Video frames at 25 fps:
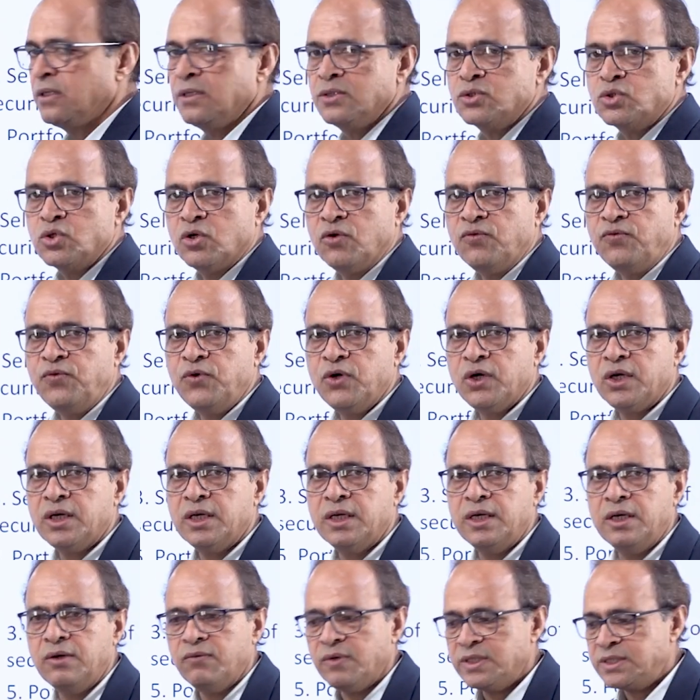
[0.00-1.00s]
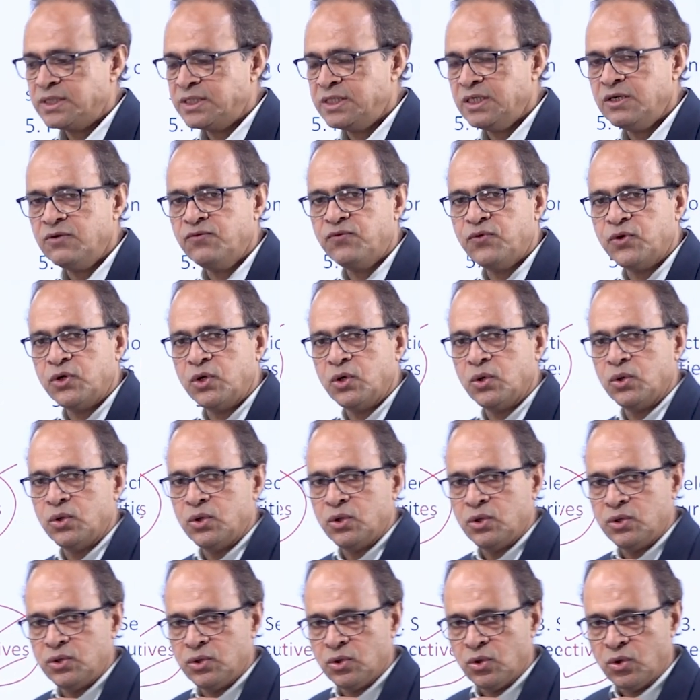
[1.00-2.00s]
So if you are investing for your
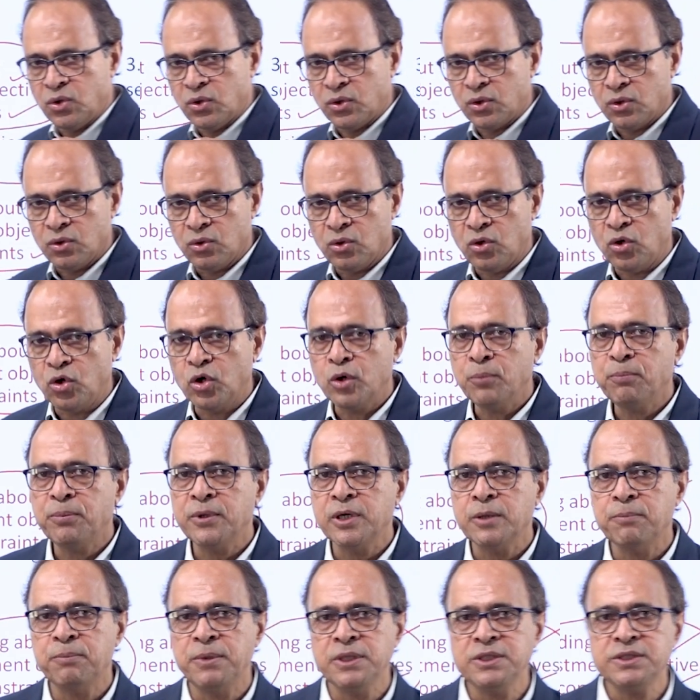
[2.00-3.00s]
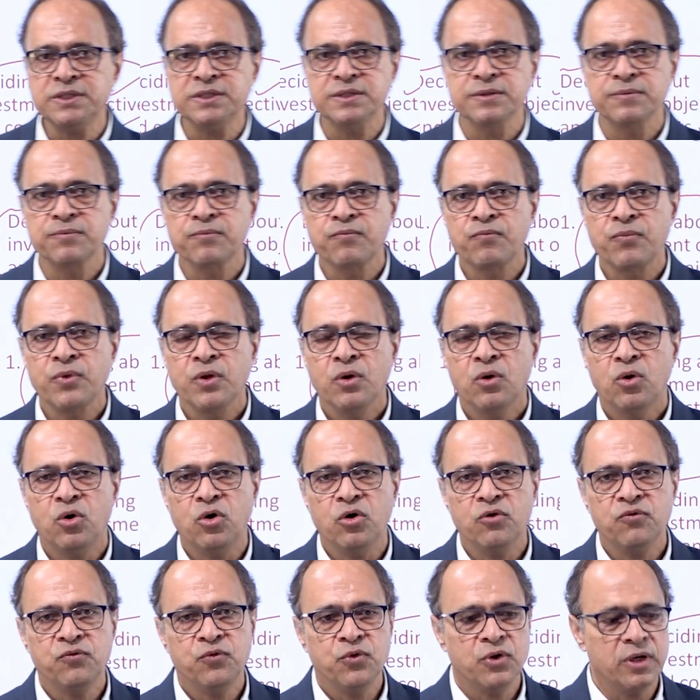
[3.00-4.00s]
own purpose
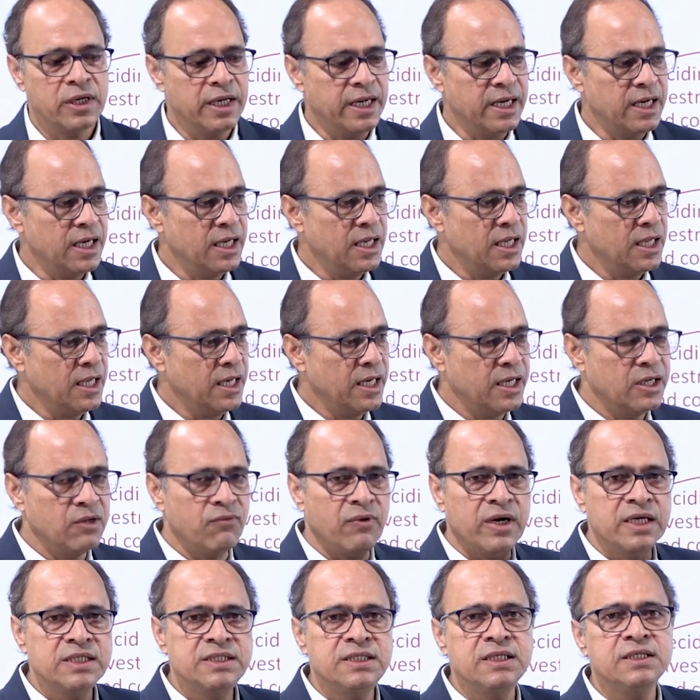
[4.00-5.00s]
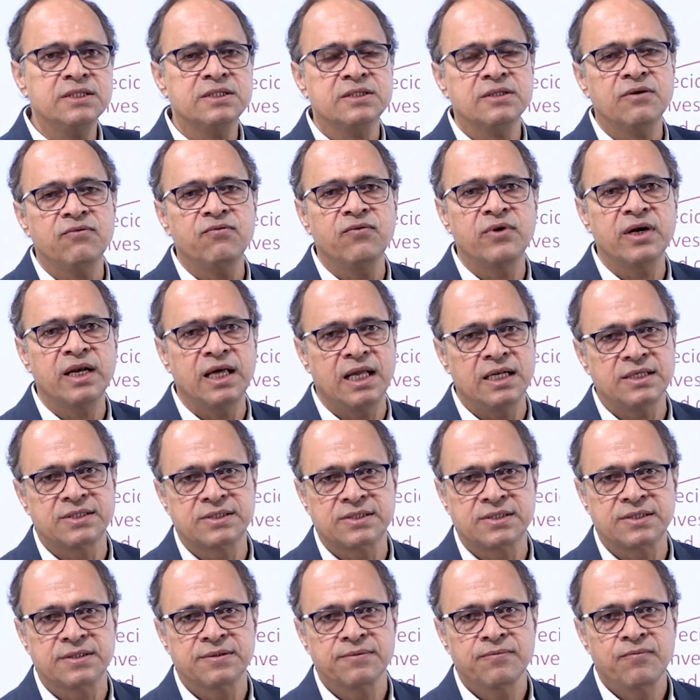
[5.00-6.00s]
or for advising someone
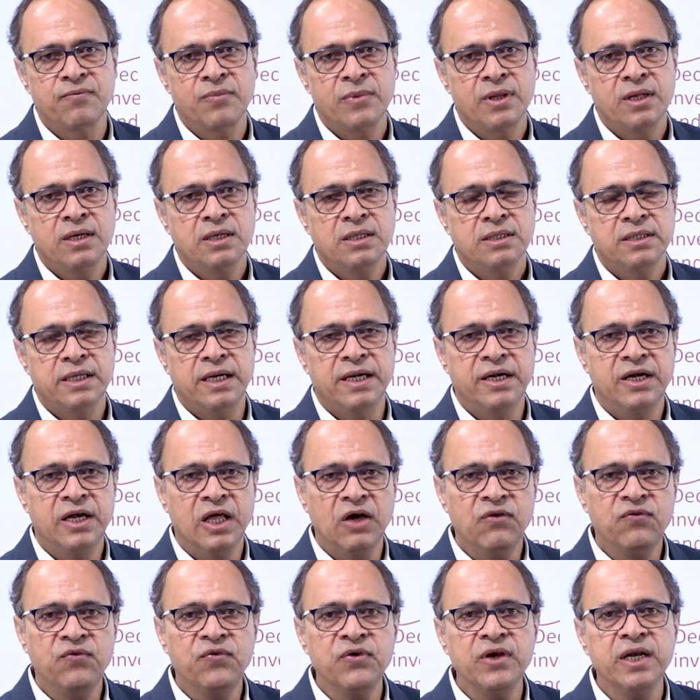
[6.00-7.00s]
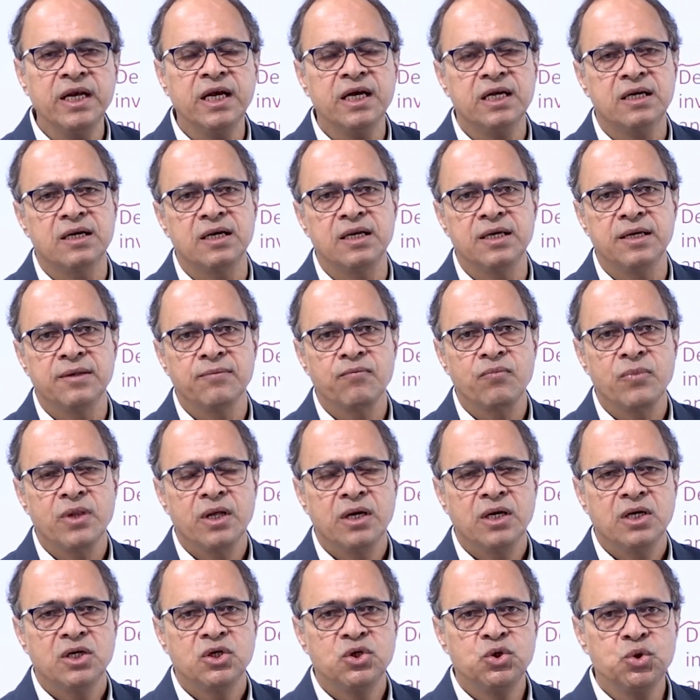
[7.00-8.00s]
else, then definitely
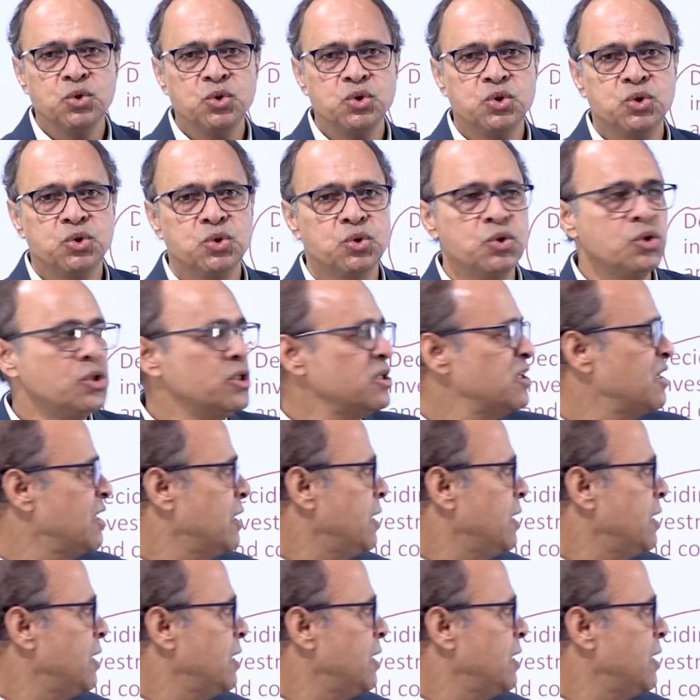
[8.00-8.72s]
you should